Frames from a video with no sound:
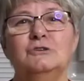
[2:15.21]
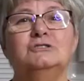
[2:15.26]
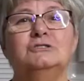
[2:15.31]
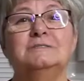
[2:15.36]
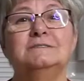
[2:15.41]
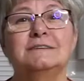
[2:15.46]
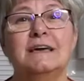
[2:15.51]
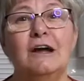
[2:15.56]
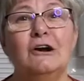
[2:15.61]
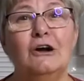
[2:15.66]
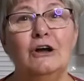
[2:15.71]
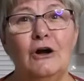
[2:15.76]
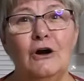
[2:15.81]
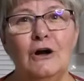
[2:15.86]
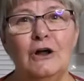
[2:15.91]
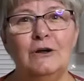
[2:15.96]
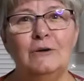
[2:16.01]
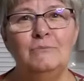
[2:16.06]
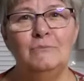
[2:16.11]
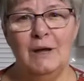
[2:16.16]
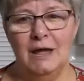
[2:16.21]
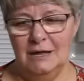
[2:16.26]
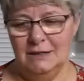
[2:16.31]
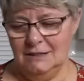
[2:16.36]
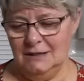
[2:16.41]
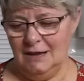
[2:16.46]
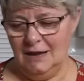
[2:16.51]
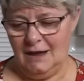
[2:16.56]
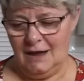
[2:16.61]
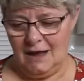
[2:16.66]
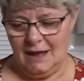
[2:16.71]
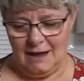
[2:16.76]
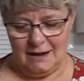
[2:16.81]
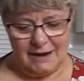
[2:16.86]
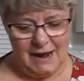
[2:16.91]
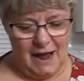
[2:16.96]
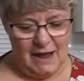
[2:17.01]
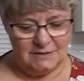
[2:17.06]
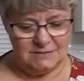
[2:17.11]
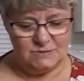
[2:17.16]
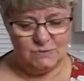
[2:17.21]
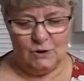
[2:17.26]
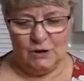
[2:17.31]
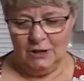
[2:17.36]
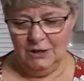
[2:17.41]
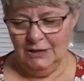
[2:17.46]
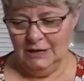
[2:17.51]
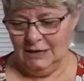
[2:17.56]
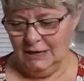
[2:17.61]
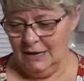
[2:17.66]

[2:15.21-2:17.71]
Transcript: just carry on and make the uh, casserole.